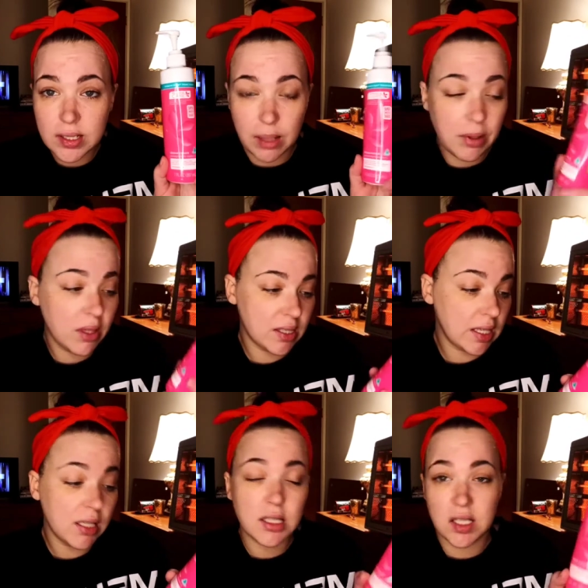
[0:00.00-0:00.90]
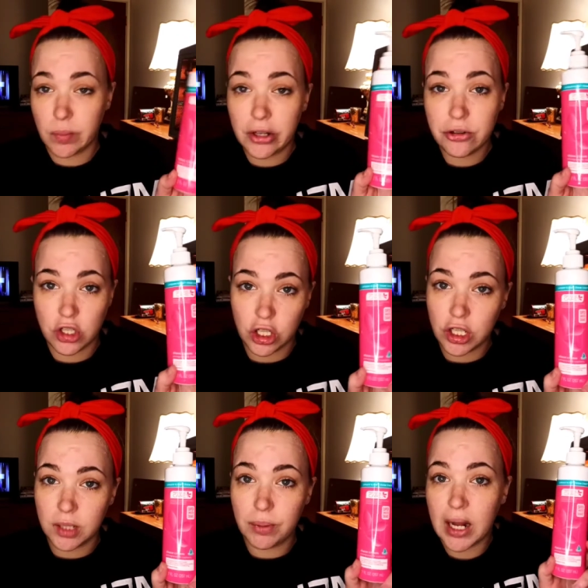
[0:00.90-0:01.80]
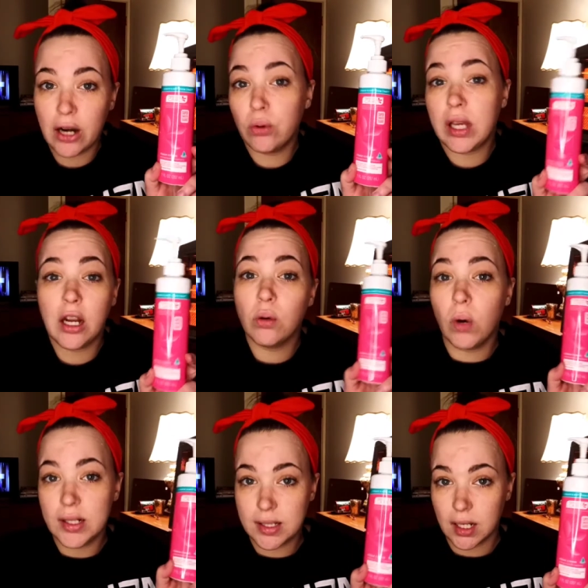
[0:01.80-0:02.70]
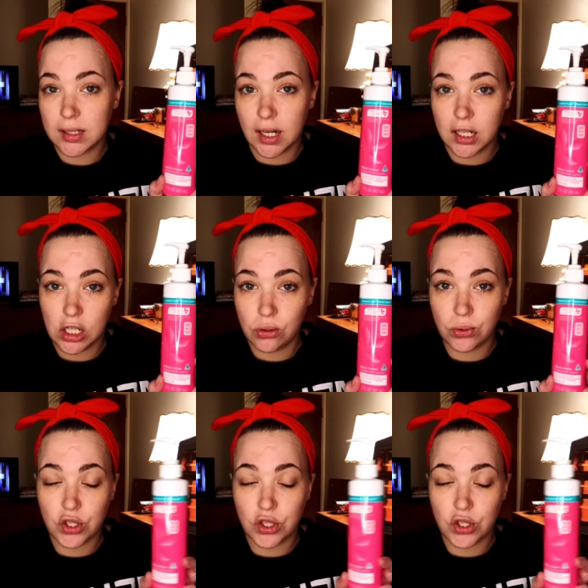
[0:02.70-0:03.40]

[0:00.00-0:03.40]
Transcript: I mean, the scent smells good, but I don't care what scent I use.